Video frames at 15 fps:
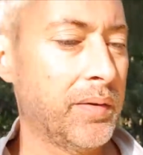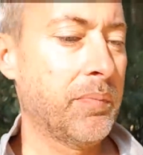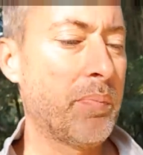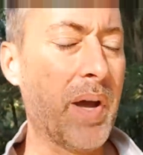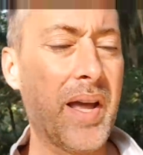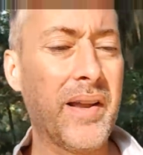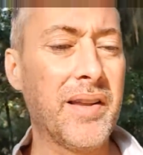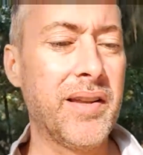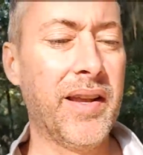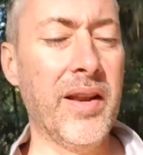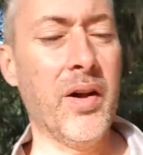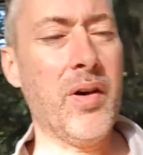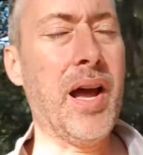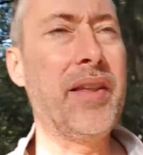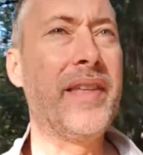But
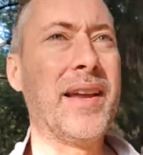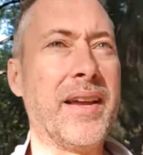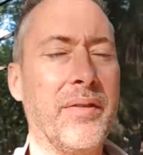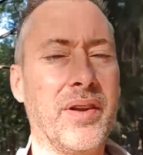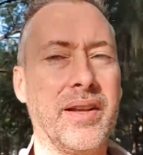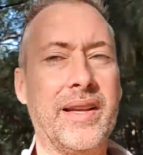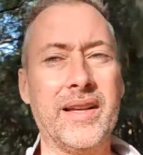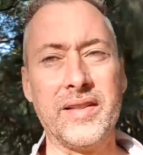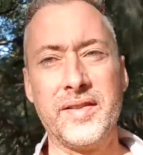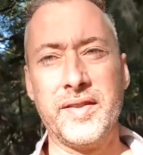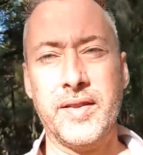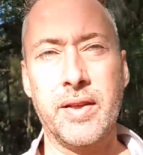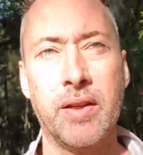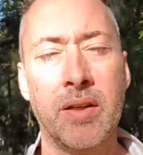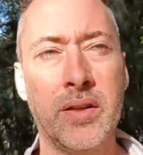I think it really is.
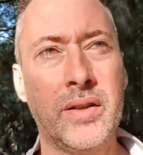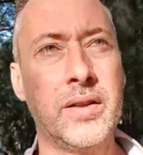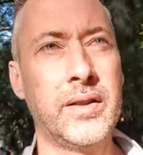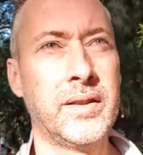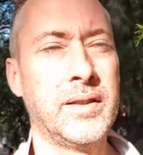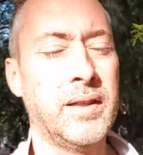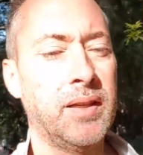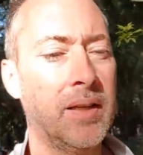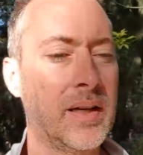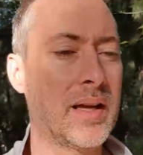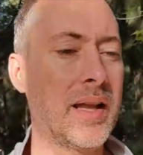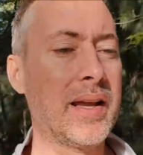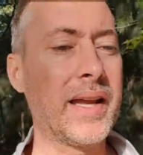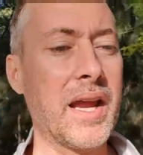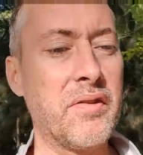
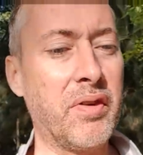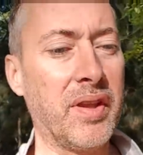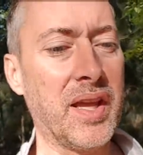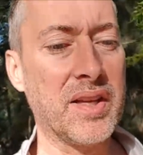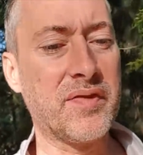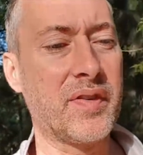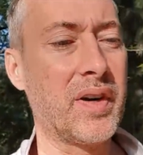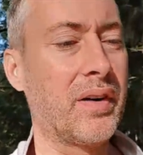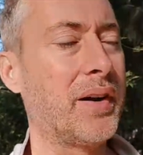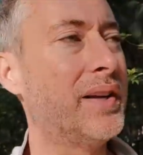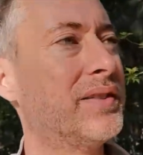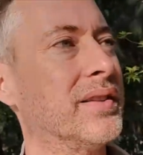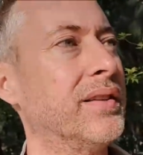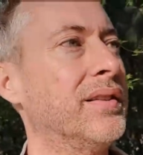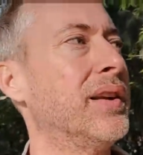I think everything's for a
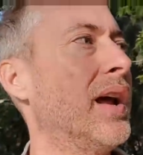reason.